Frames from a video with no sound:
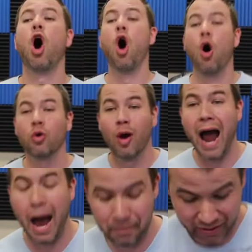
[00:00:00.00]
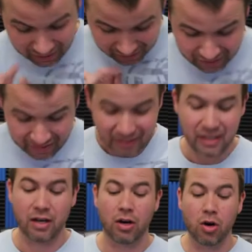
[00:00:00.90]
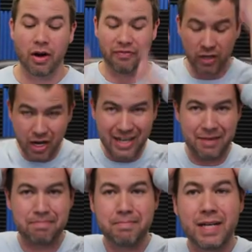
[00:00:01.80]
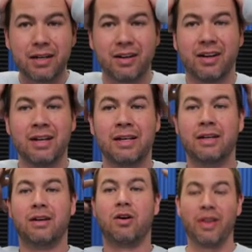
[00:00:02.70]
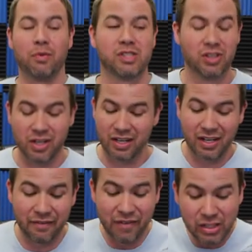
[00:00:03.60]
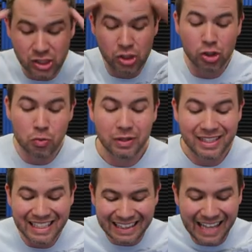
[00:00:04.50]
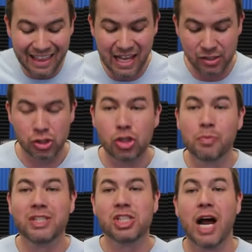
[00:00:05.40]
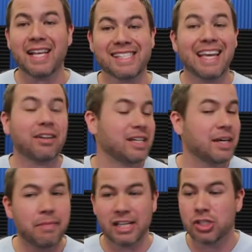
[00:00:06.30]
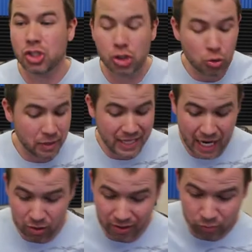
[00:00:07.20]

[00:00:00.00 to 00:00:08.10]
Oh crap! Oh, I forgot he had a mirror. Oh, that wasn't good. If I stupidly let that stupid giant skeleton get my stupid tower,